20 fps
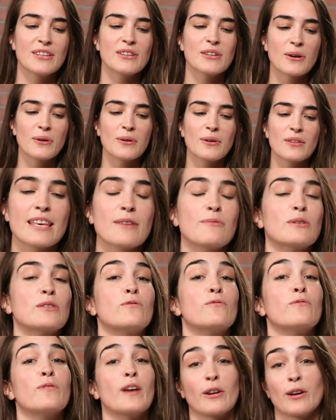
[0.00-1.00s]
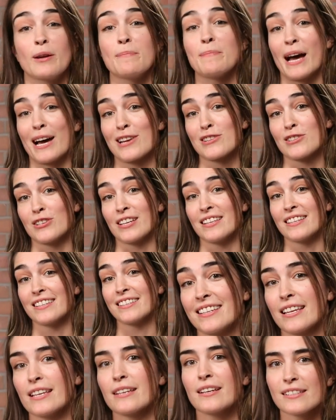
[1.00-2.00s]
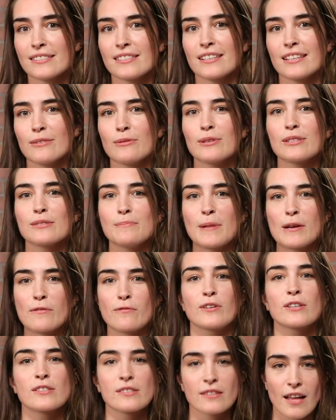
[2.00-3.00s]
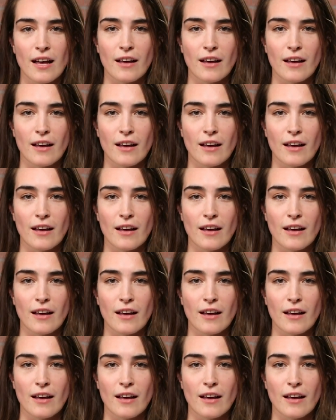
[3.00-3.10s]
And you know, it was very passionate because it was my first